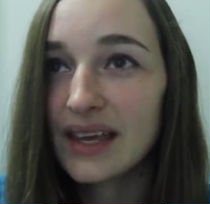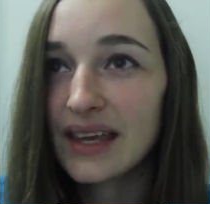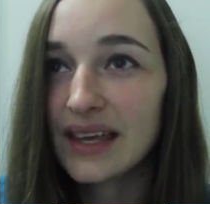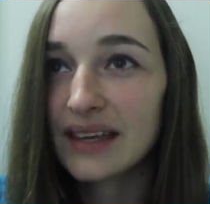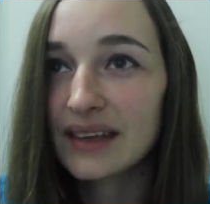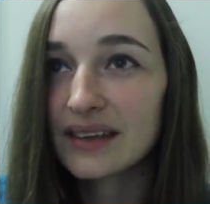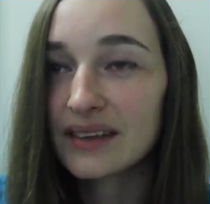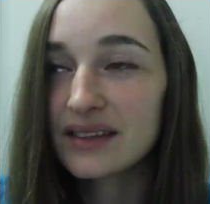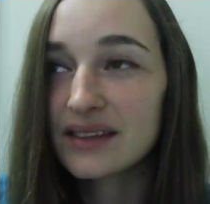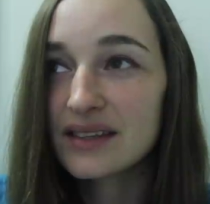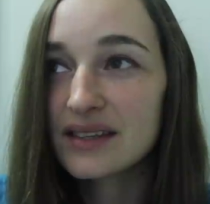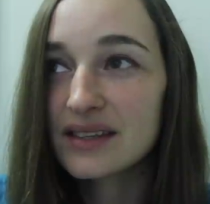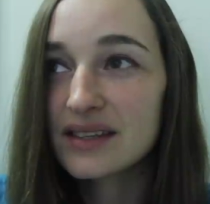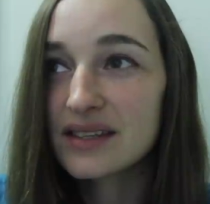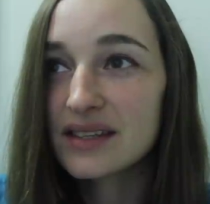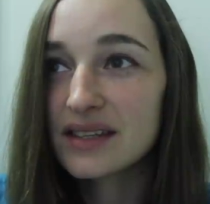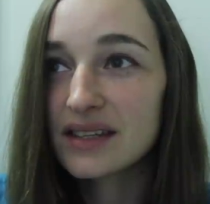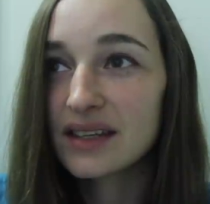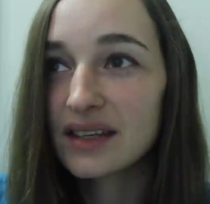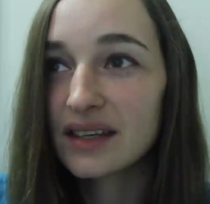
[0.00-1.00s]

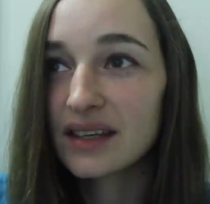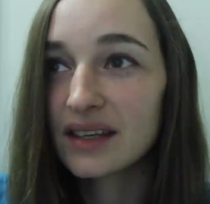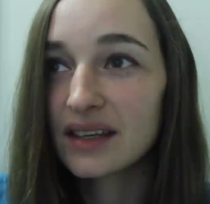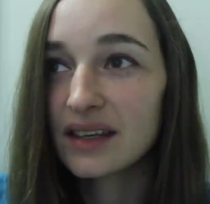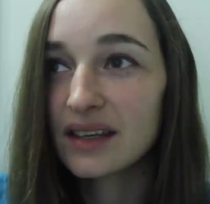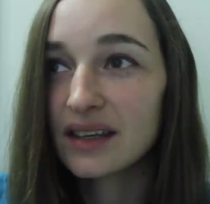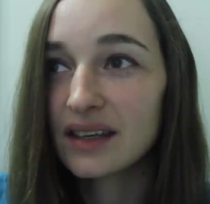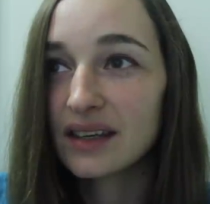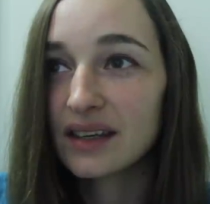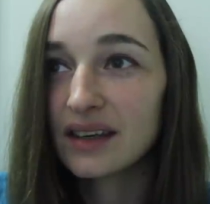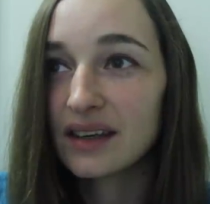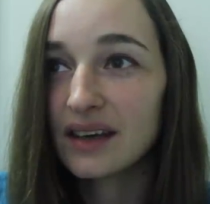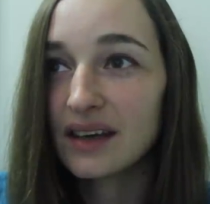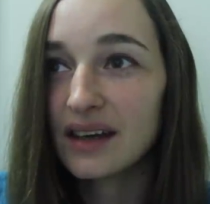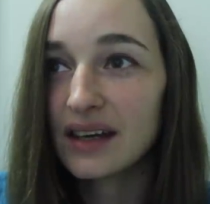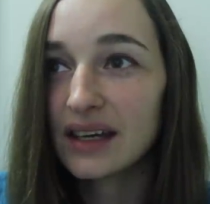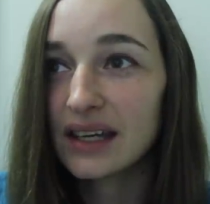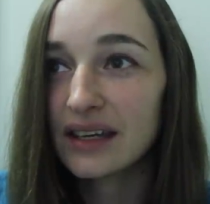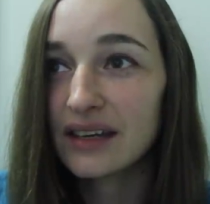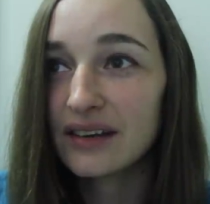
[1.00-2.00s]
And
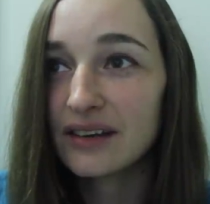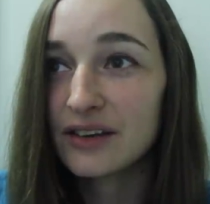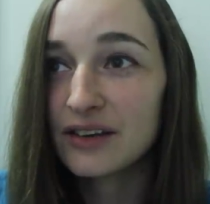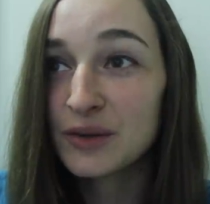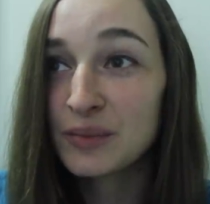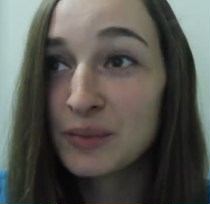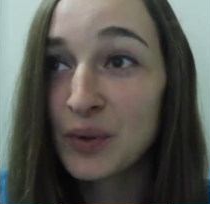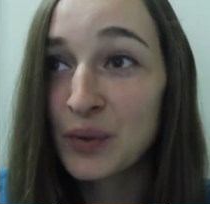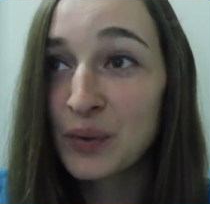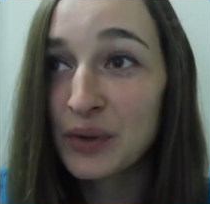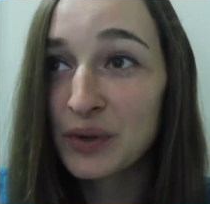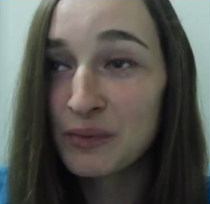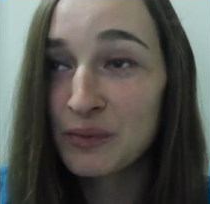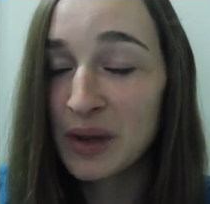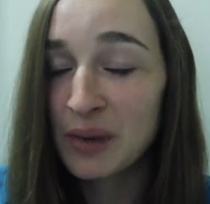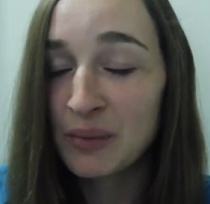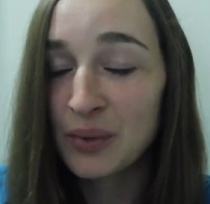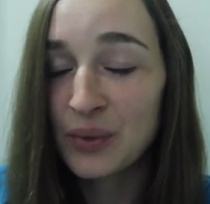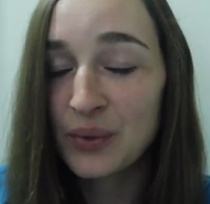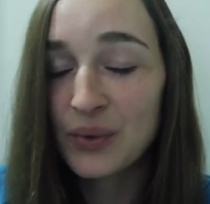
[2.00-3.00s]
I spoke
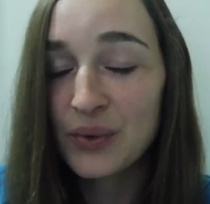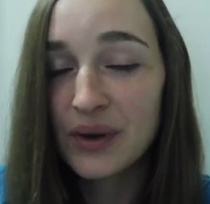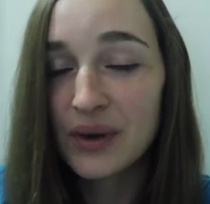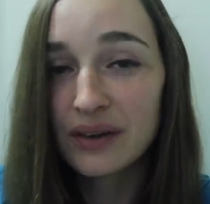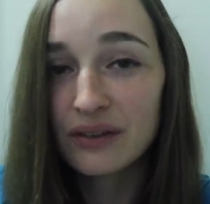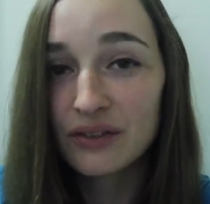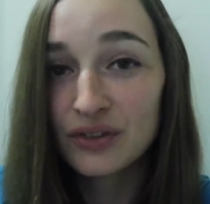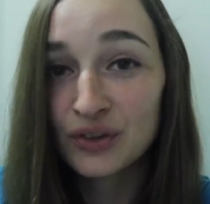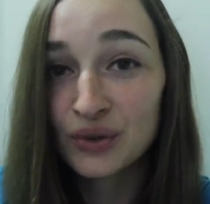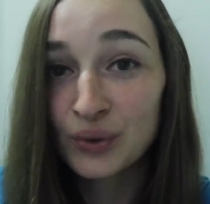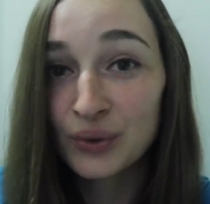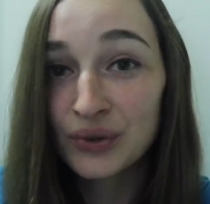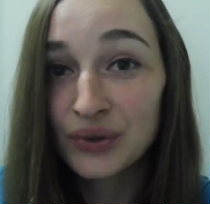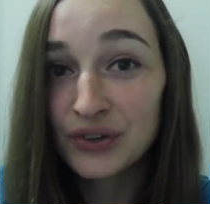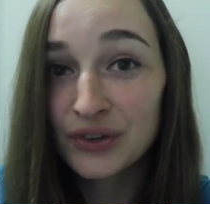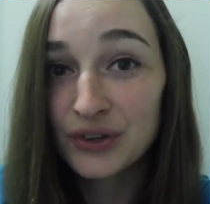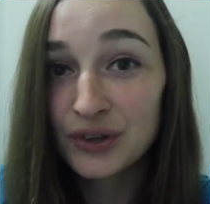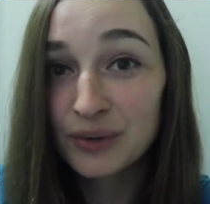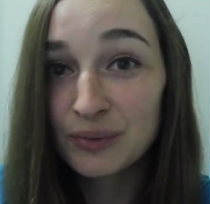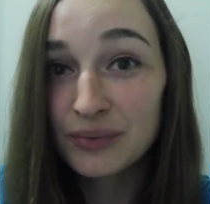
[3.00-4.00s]
with people who have
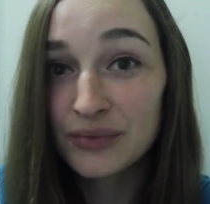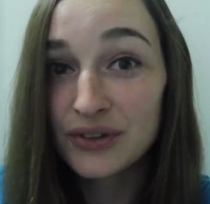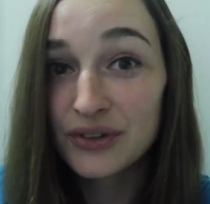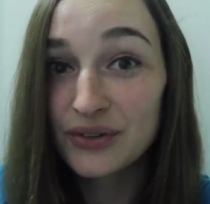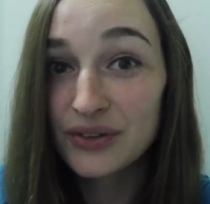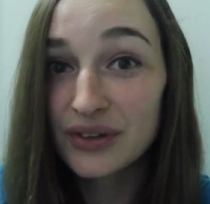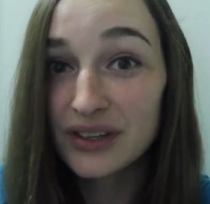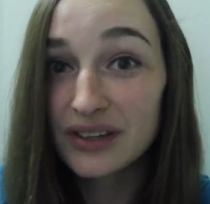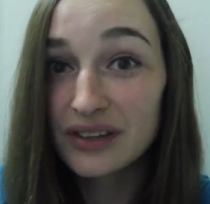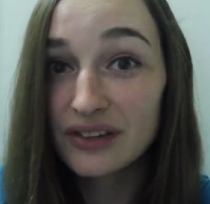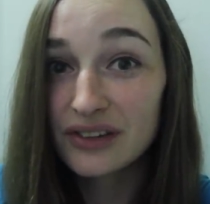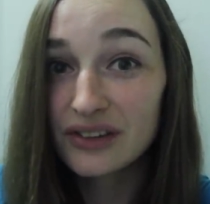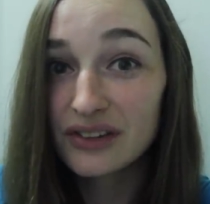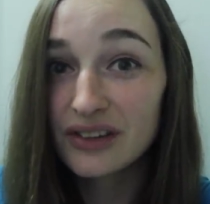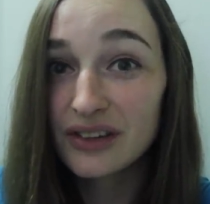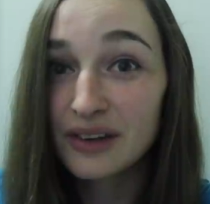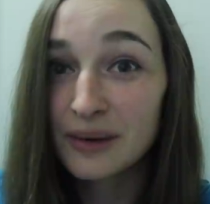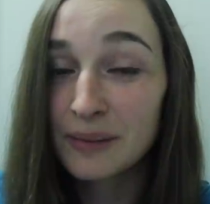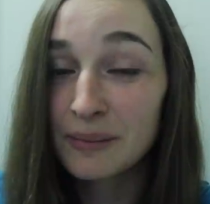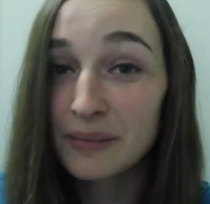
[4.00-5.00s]
short-term
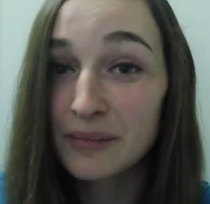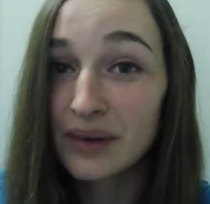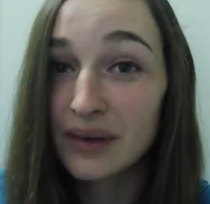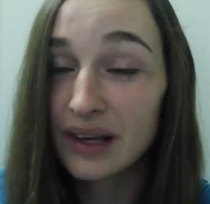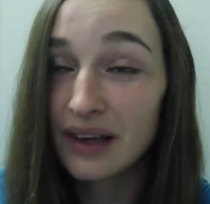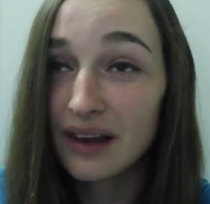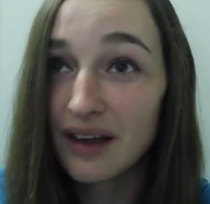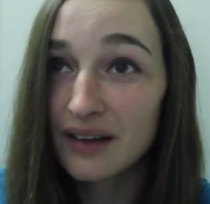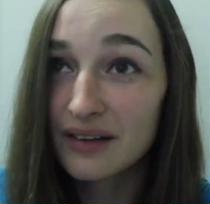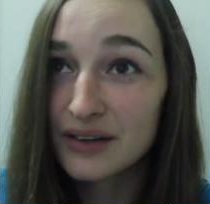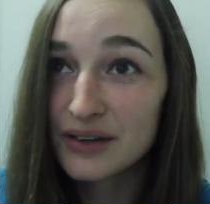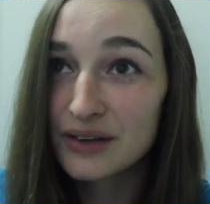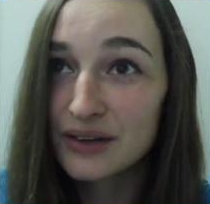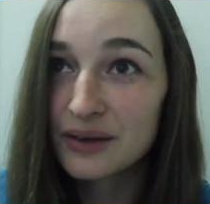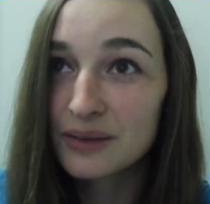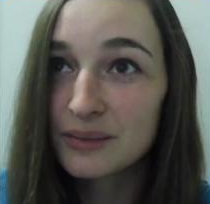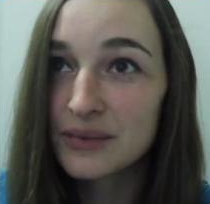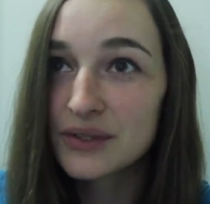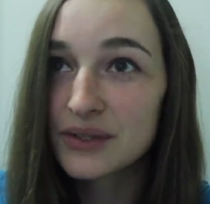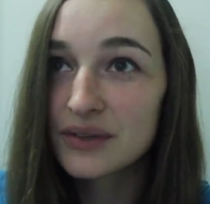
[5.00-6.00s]
stress,
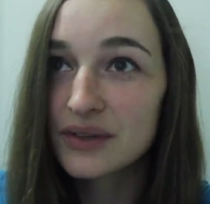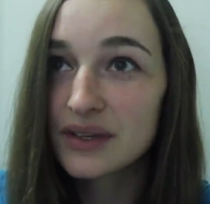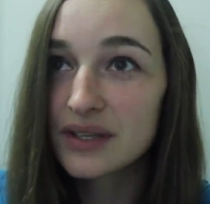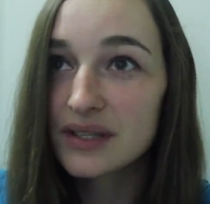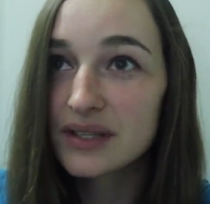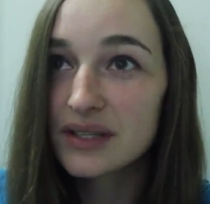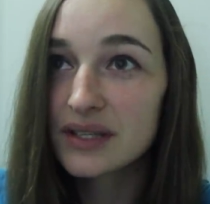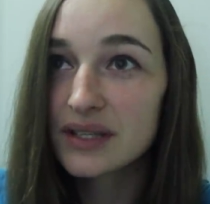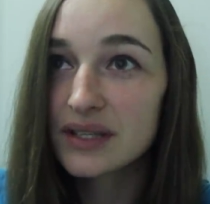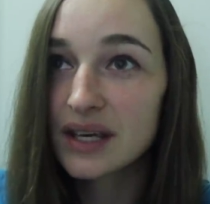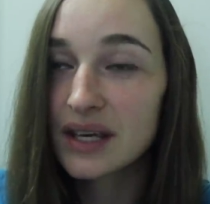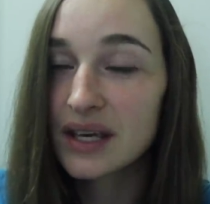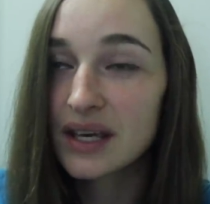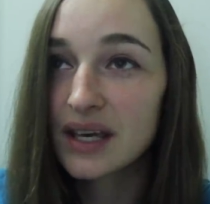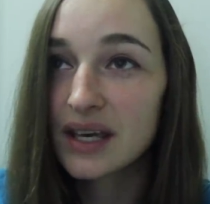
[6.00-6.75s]
long-term stress,